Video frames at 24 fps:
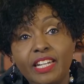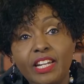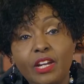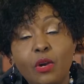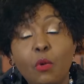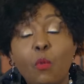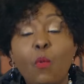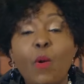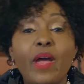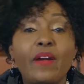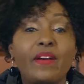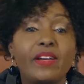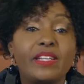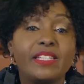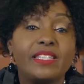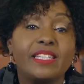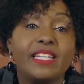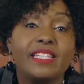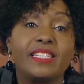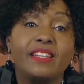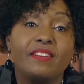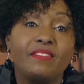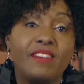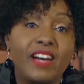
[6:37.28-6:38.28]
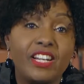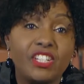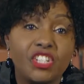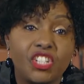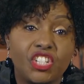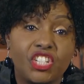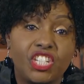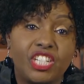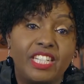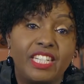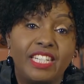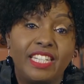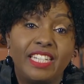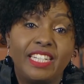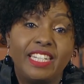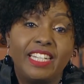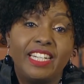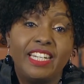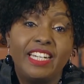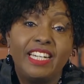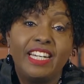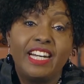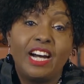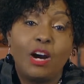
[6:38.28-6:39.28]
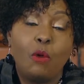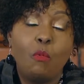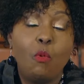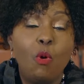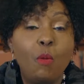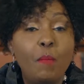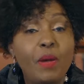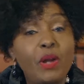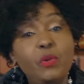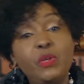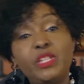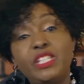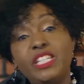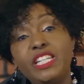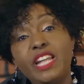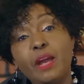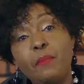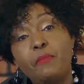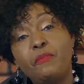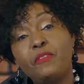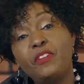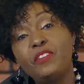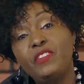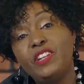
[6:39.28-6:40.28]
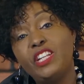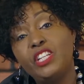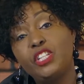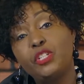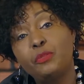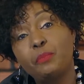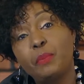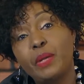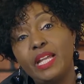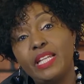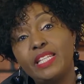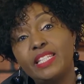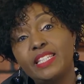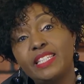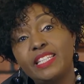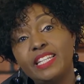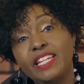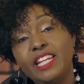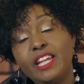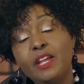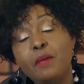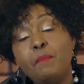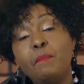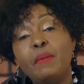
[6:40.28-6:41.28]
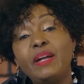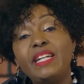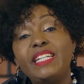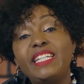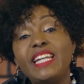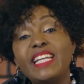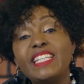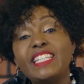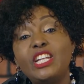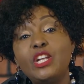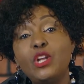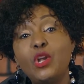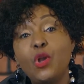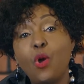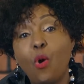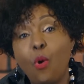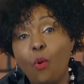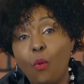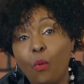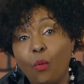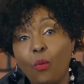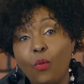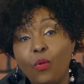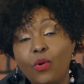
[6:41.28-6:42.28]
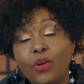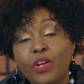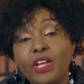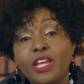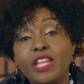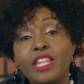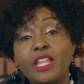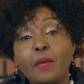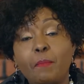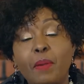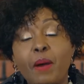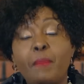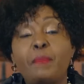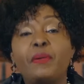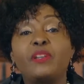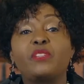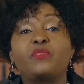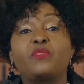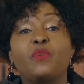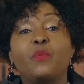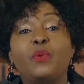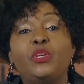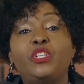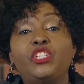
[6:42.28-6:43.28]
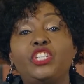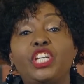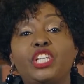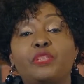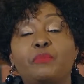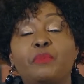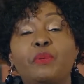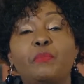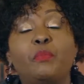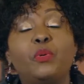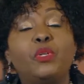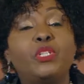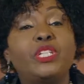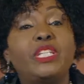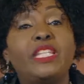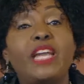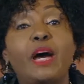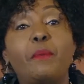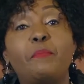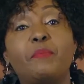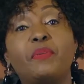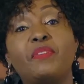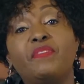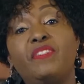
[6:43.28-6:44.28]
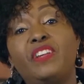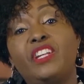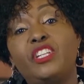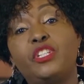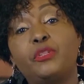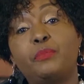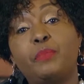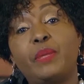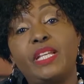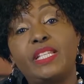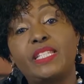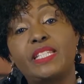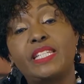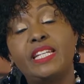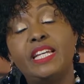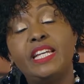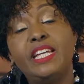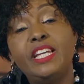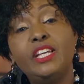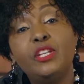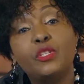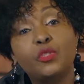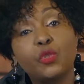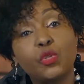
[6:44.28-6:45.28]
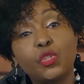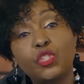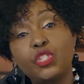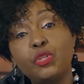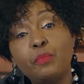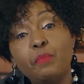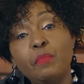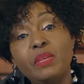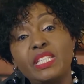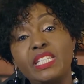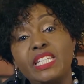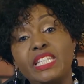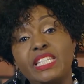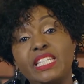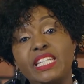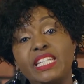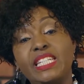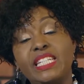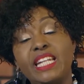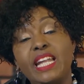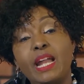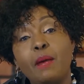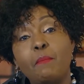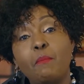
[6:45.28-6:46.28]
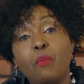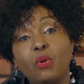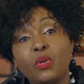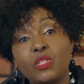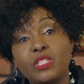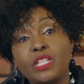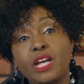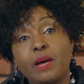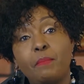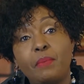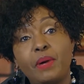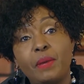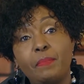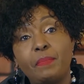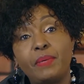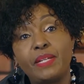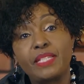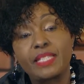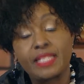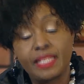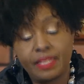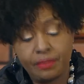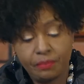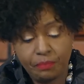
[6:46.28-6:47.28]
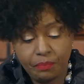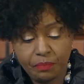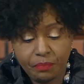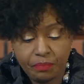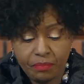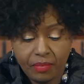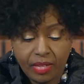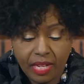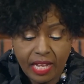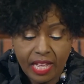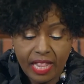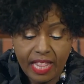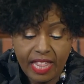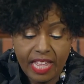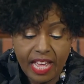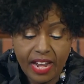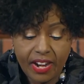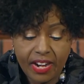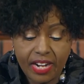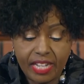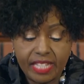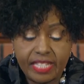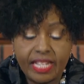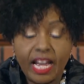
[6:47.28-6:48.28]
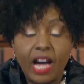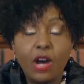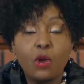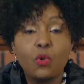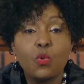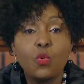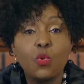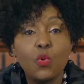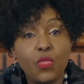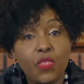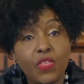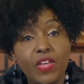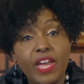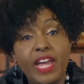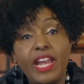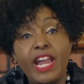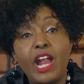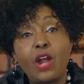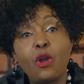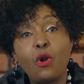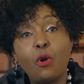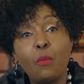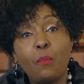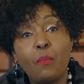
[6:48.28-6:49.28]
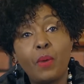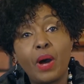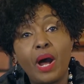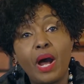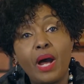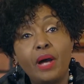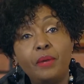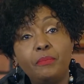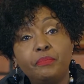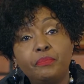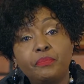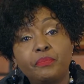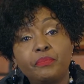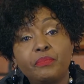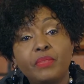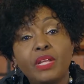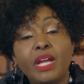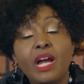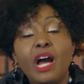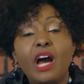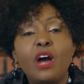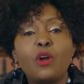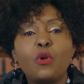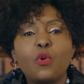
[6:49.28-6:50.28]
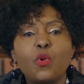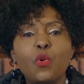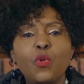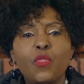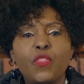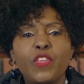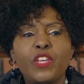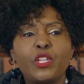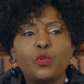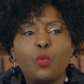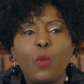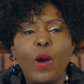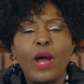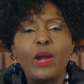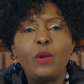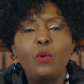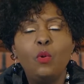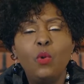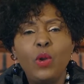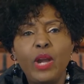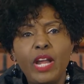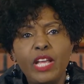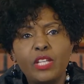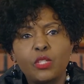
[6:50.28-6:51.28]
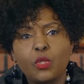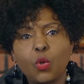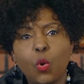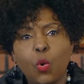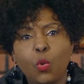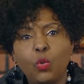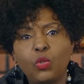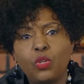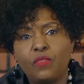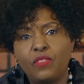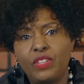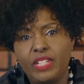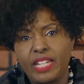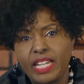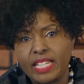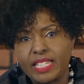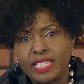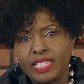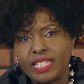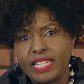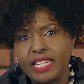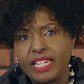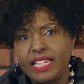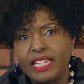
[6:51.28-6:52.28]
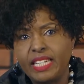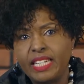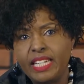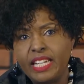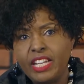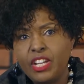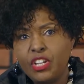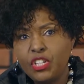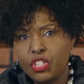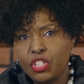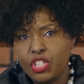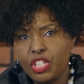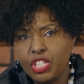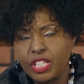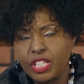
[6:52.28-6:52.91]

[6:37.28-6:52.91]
Whereas there's a Vashti, a woman who is in a privileged place, but doesn't know the purpose for which she has been put in a privileged place. So she misses it and aborts her purpose. There is a Ruth and an Orpah. A Ruth is one who lays hold of destiny. She